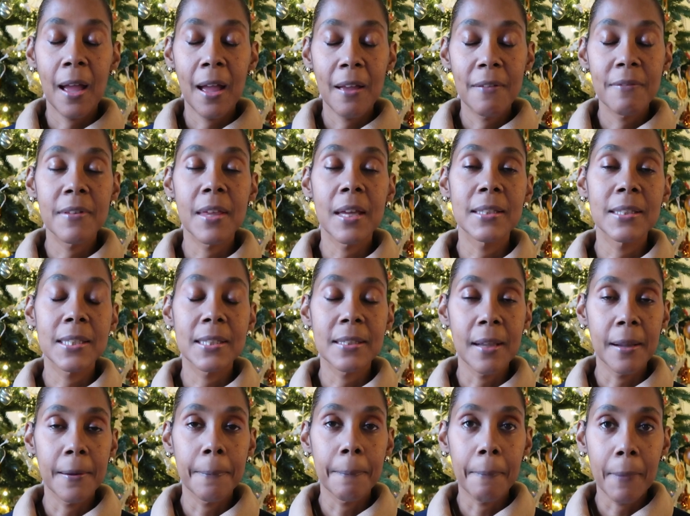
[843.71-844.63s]
have that
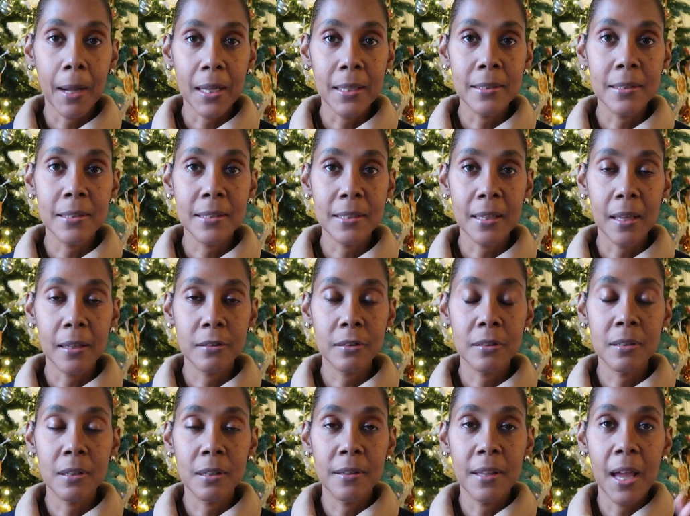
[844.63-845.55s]
same
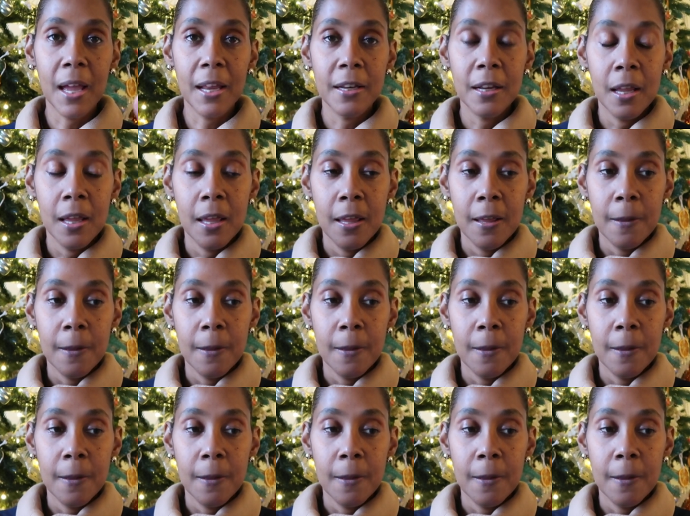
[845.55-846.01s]
mindset so that